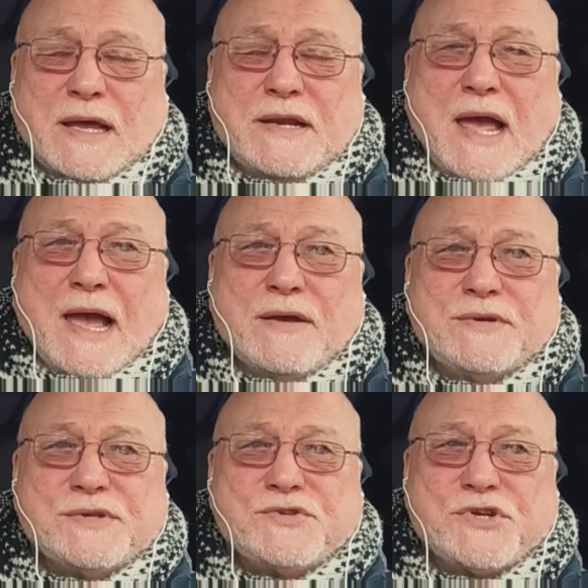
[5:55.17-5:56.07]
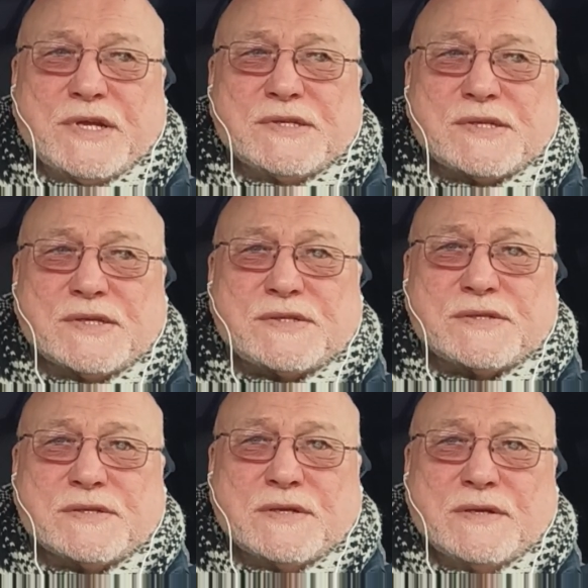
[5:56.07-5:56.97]
And how does Jesus
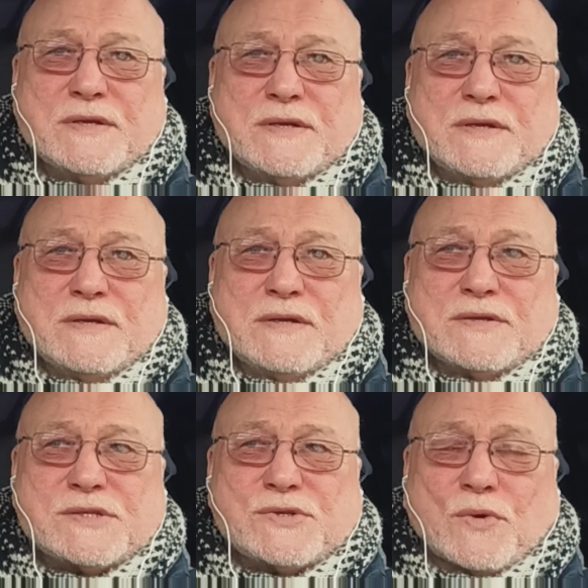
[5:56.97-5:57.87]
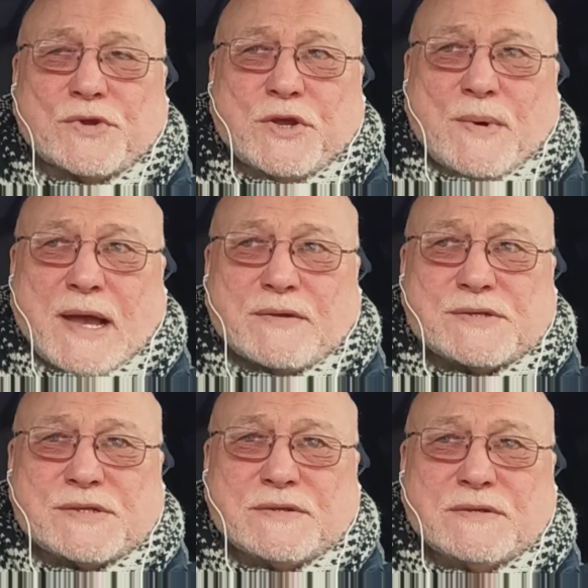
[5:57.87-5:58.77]
sort you out?